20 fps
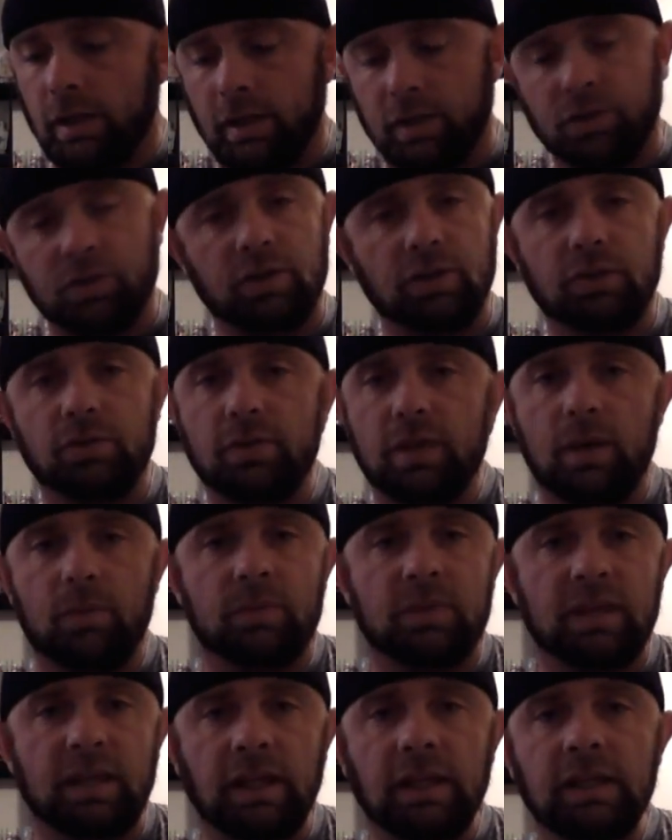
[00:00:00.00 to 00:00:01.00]
you can do that
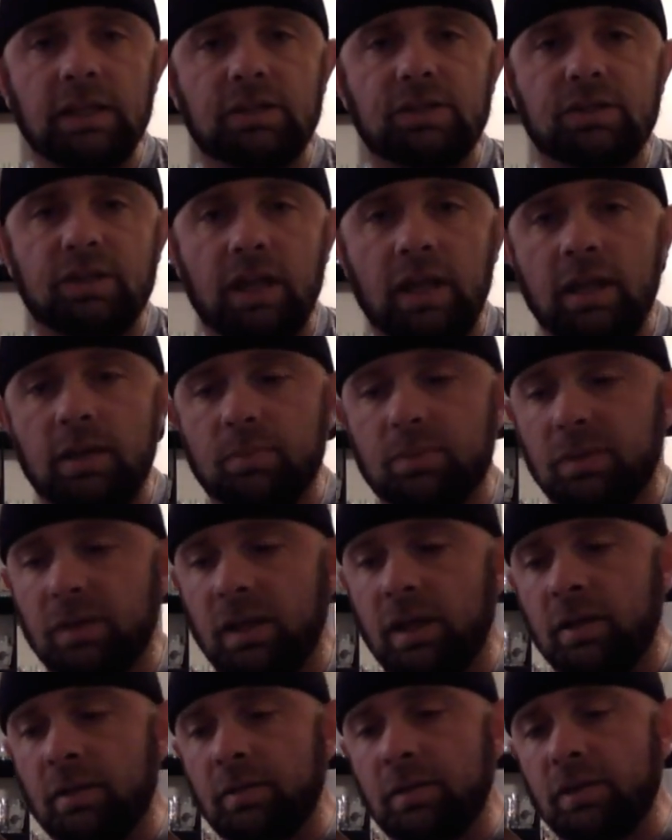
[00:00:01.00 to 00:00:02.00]
with any shape.
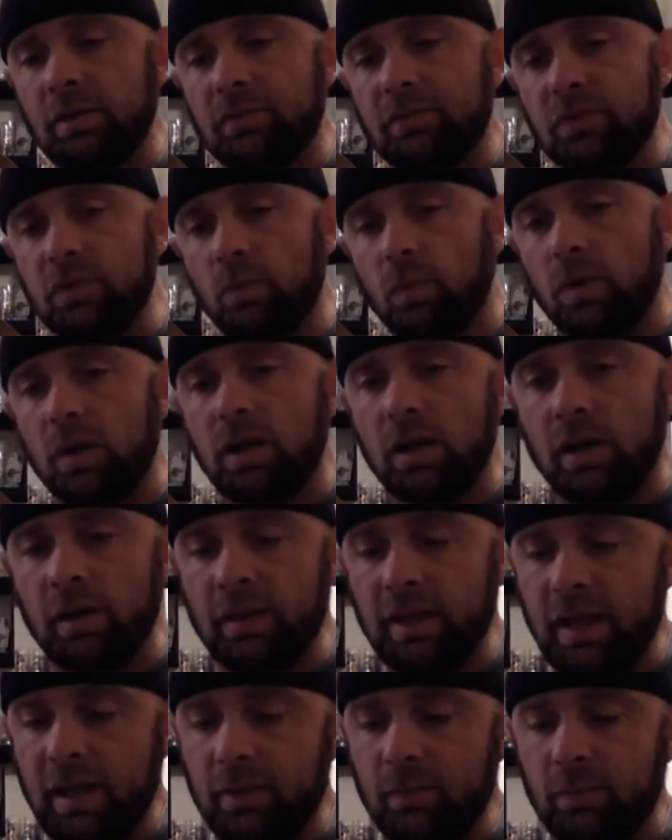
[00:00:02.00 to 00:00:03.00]
And if you work
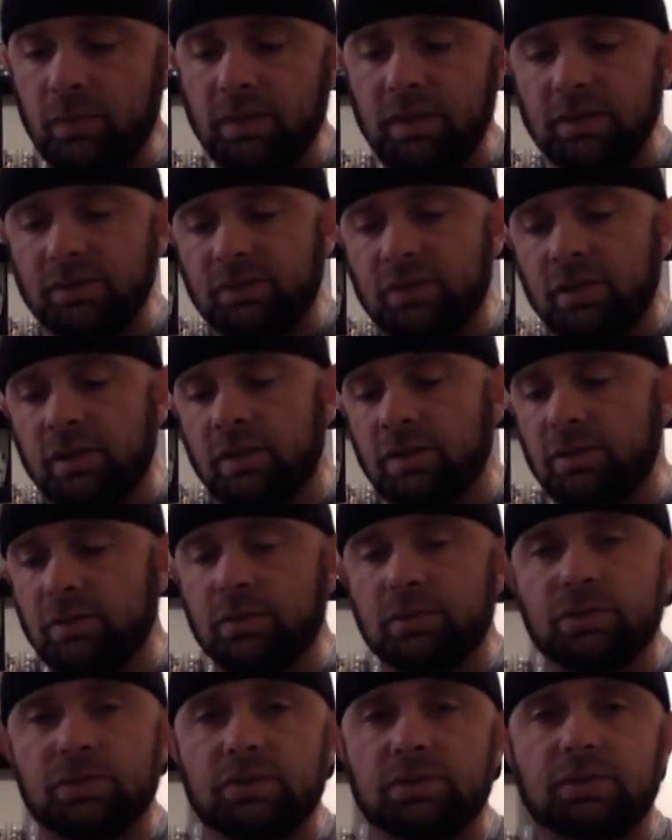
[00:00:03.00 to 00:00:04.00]
on that, what that's going to
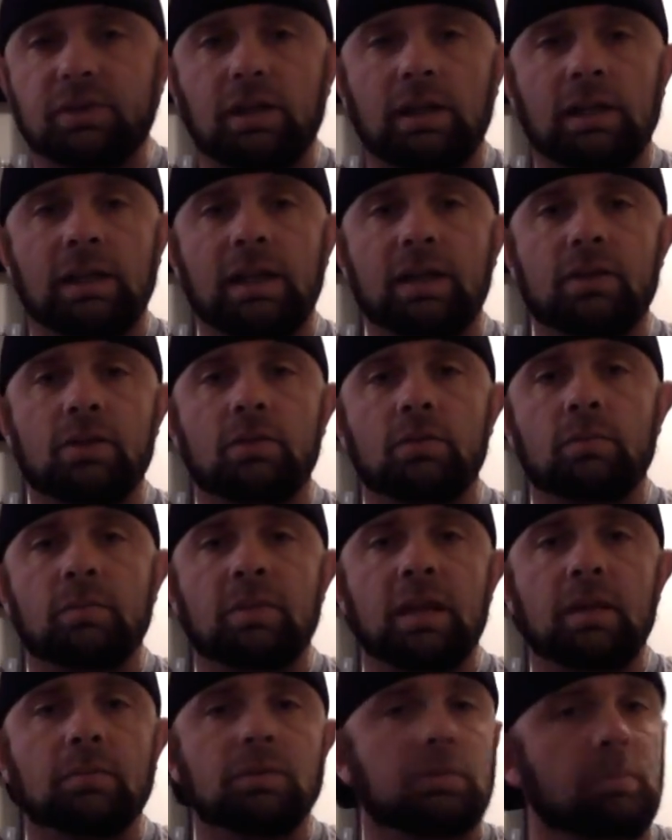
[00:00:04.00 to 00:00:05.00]
do is it's going to allow you to
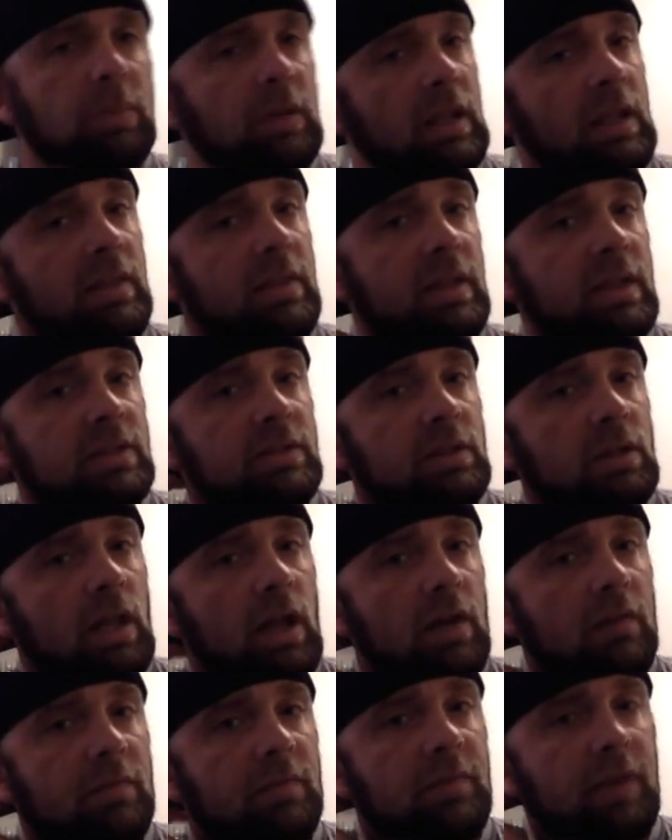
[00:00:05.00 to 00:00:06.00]
be able to play things a
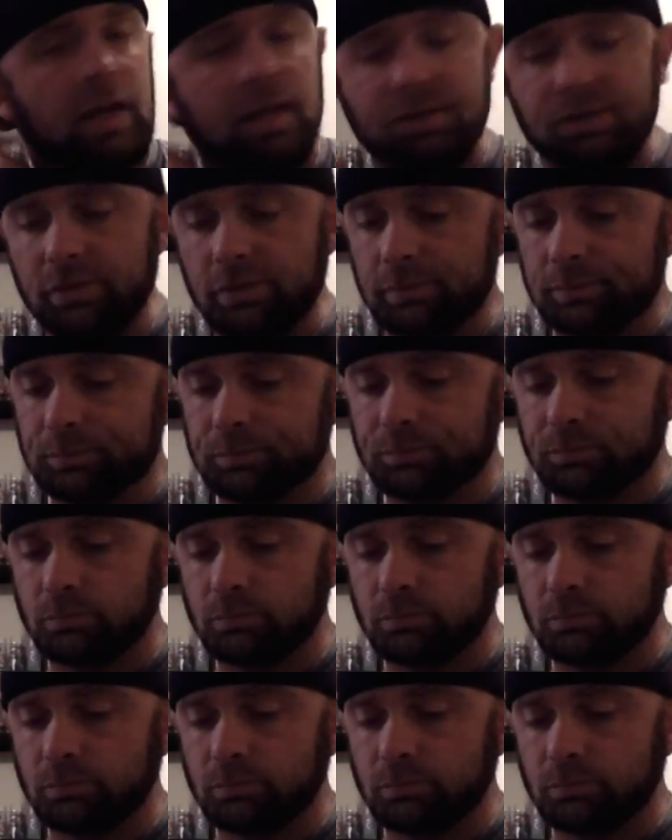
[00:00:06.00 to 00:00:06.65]
lot faster.